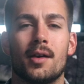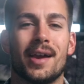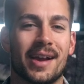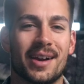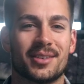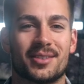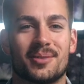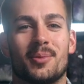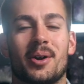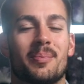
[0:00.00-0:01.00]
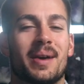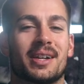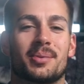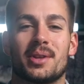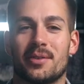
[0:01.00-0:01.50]
Hey guys, welcome
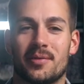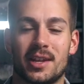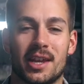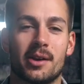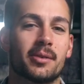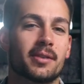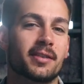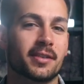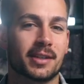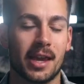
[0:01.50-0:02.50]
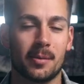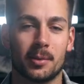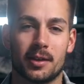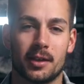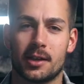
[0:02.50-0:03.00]
back to another video. This is Gabe
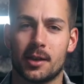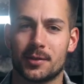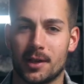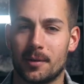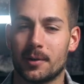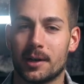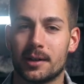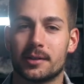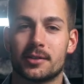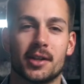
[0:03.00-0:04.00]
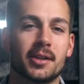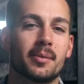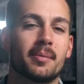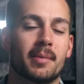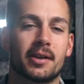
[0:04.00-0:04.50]
with Indigo Software,
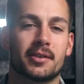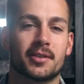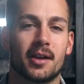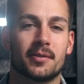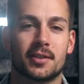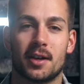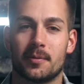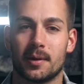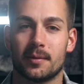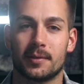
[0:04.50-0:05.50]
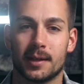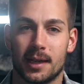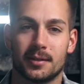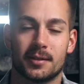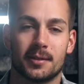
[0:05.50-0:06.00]
genuine Microsoft software for
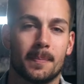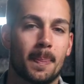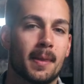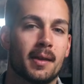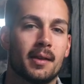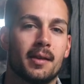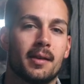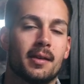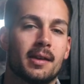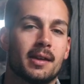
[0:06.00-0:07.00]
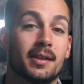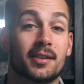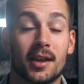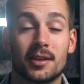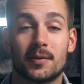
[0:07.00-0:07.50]
less. In
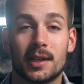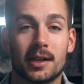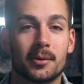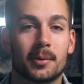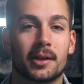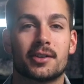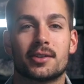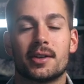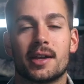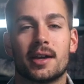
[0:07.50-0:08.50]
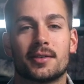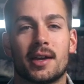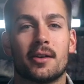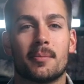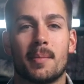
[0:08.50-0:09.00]
today's video, we're gonna show you guys
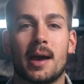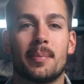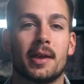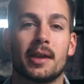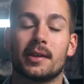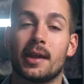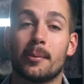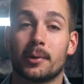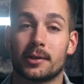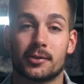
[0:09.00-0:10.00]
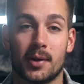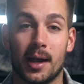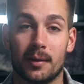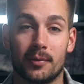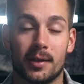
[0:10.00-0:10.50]
how to map a network
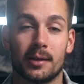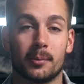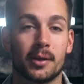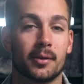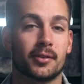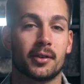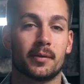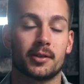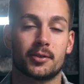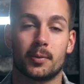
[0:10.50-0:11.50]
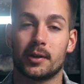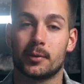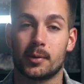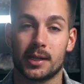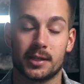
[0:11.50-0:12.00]
drive in Windows Server twenty
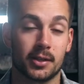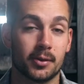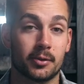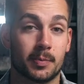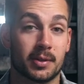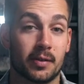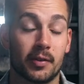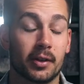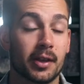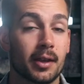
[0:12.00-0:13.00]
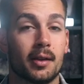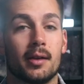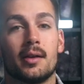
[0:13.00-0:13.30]
twenty-two specifically.